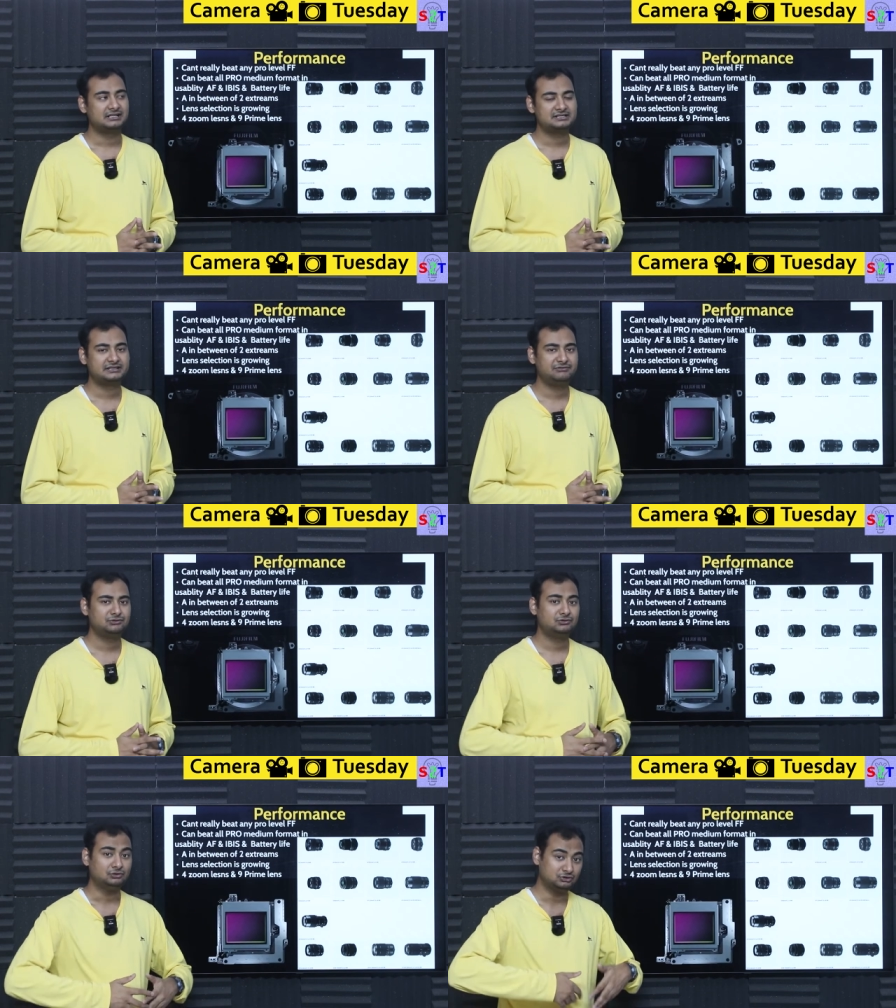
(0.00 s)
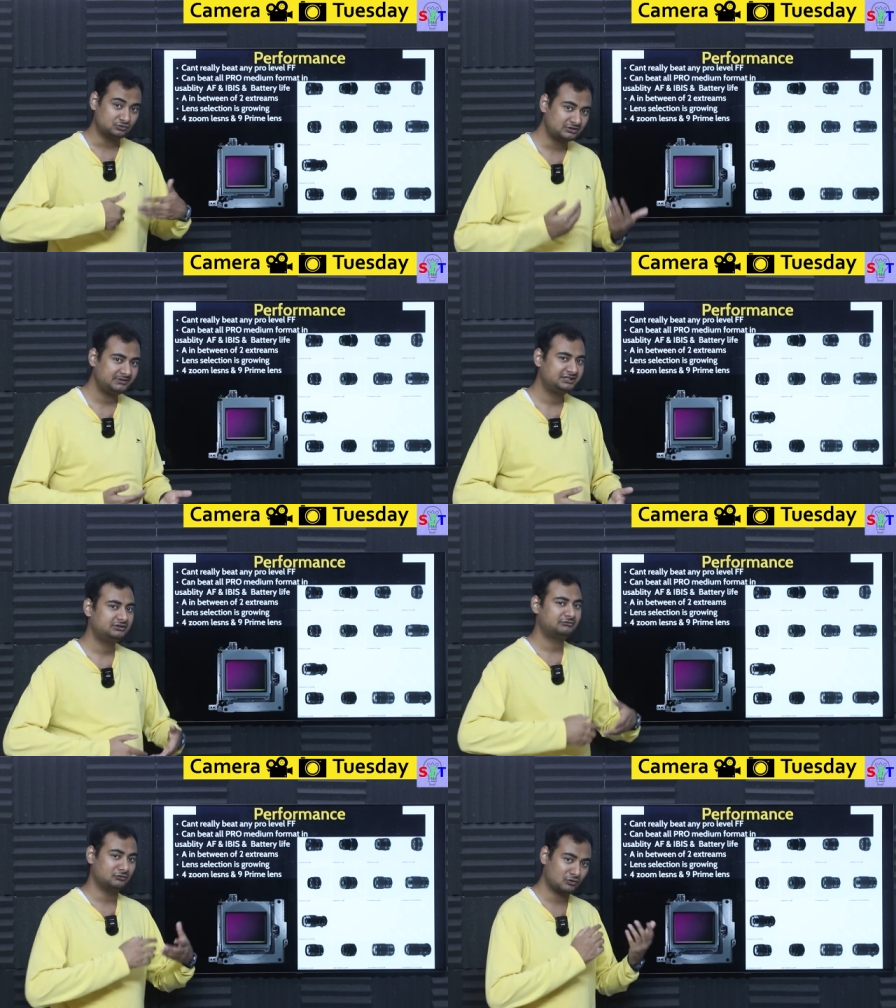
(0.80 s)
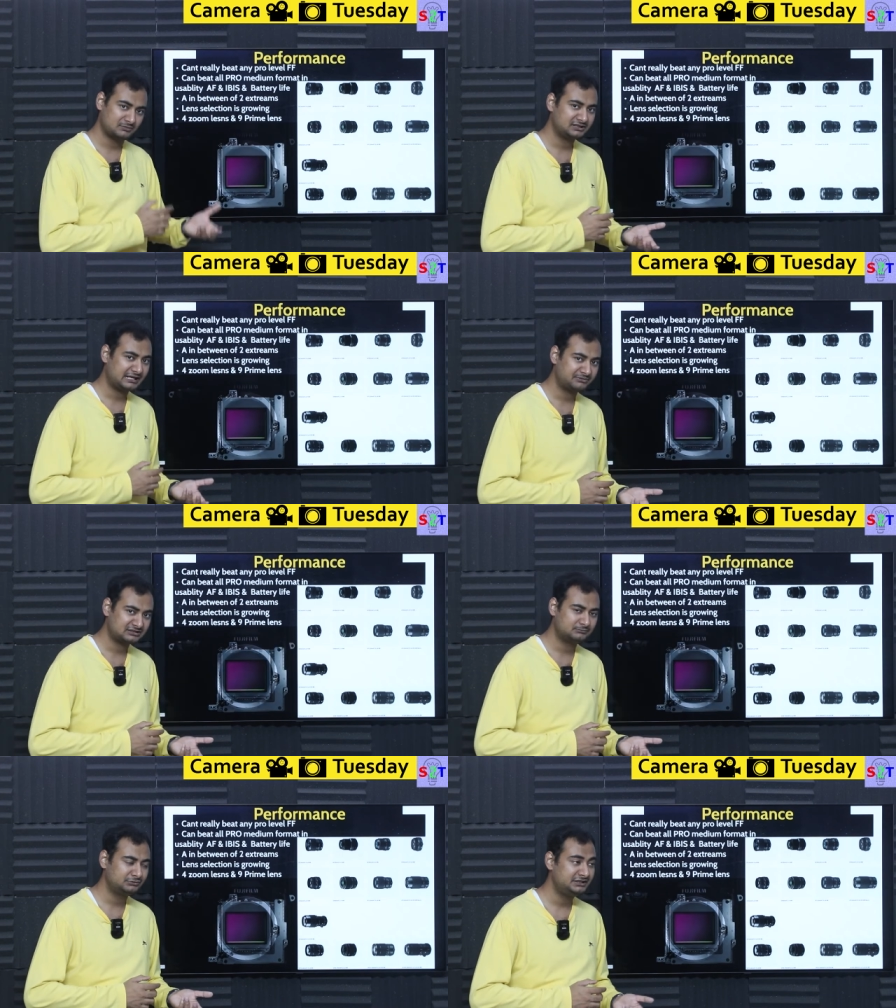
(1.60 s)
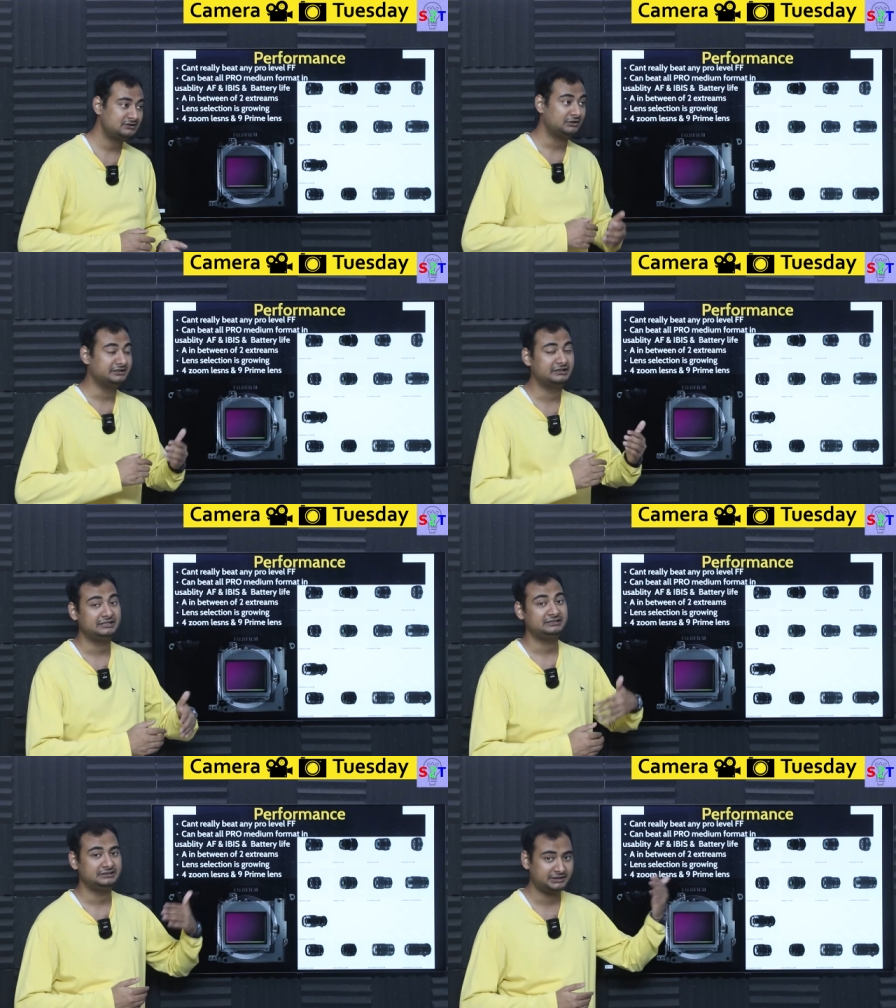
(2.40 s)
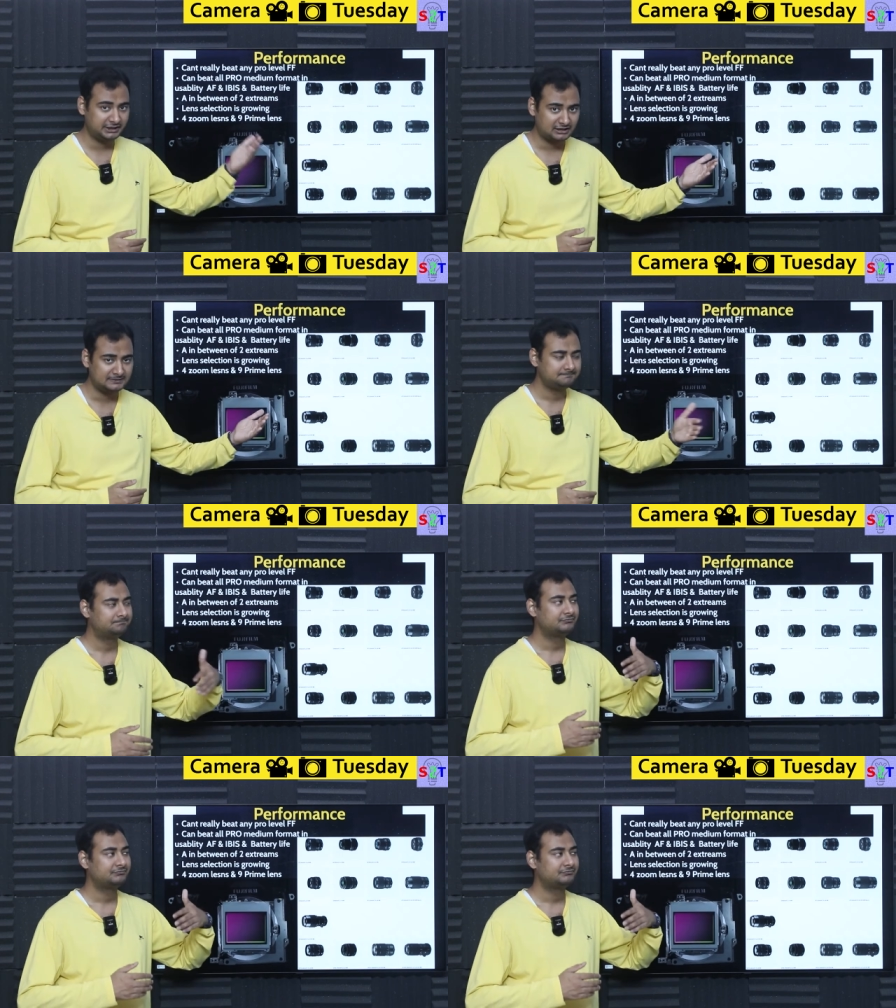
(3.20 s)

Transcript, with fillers: that is giving you usability of normal camera companies in a era